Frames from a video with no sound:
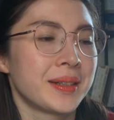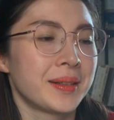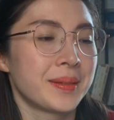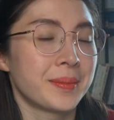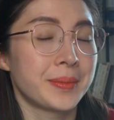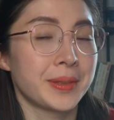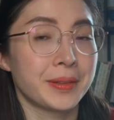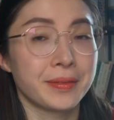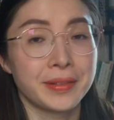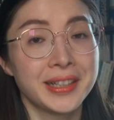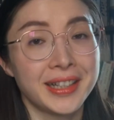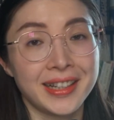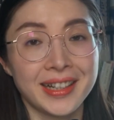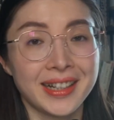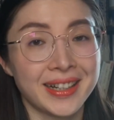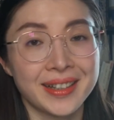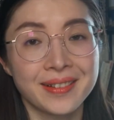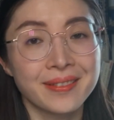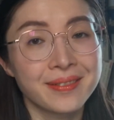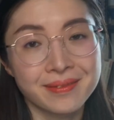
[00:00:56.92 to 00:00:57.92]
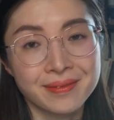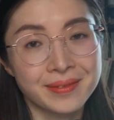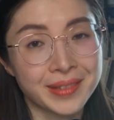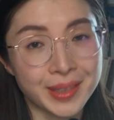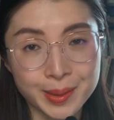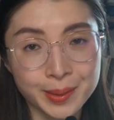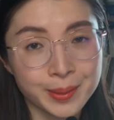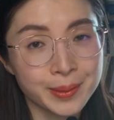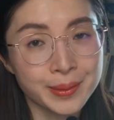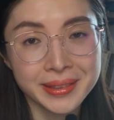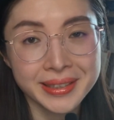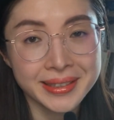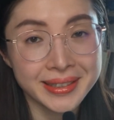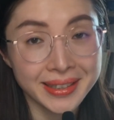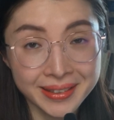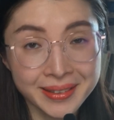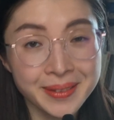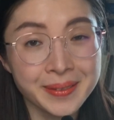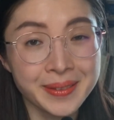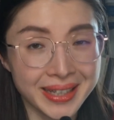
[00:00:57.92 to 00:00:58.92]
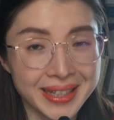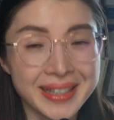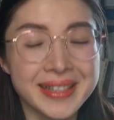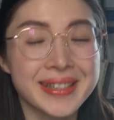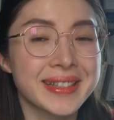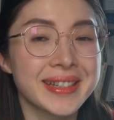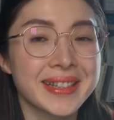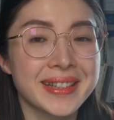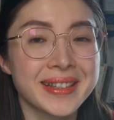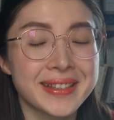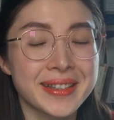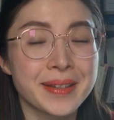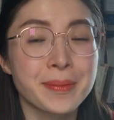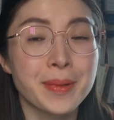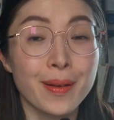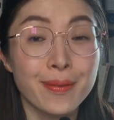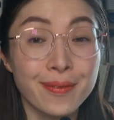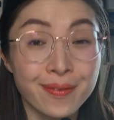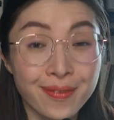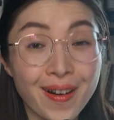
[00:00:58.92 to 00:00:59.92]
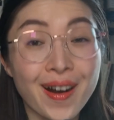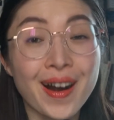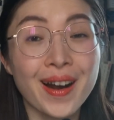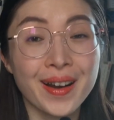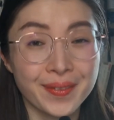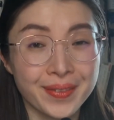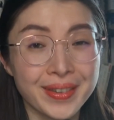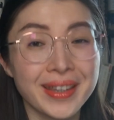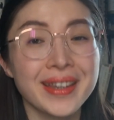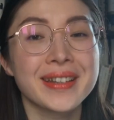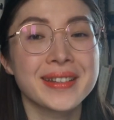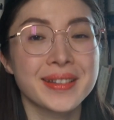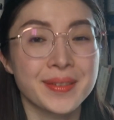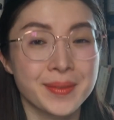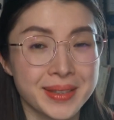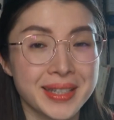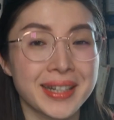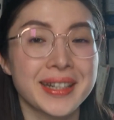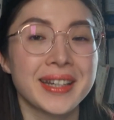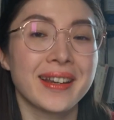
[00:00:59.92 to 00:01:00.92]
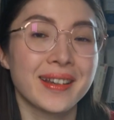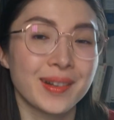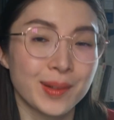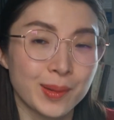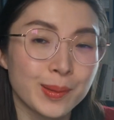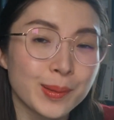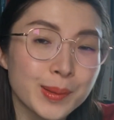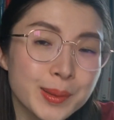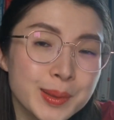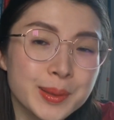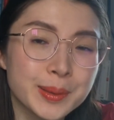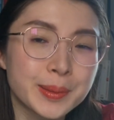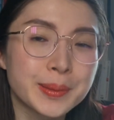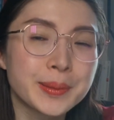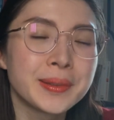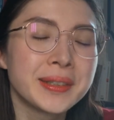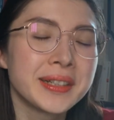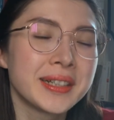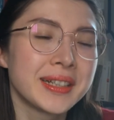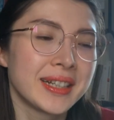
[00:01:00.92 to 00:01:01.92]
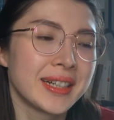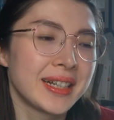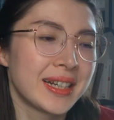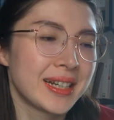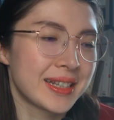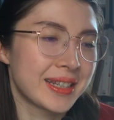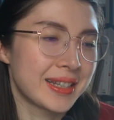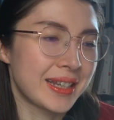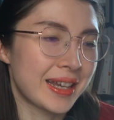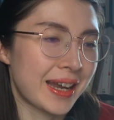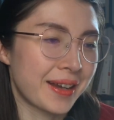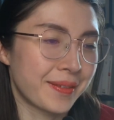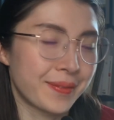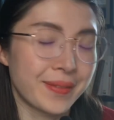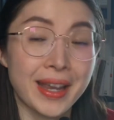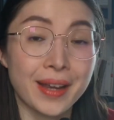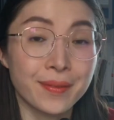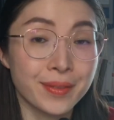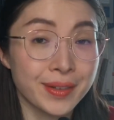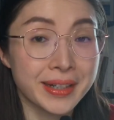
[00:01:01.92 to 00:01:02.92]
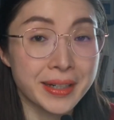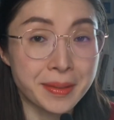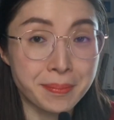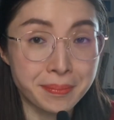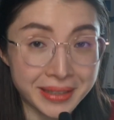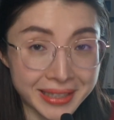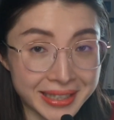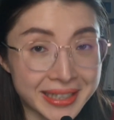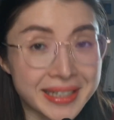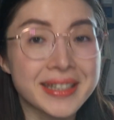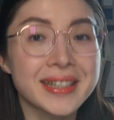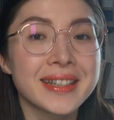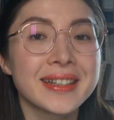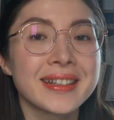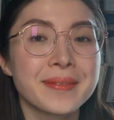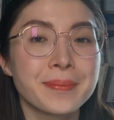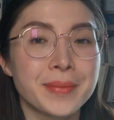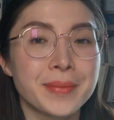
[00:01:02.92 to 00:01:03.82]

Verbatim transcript: but really, I don't recall a single instance in my five years of studying law school to have ever completed my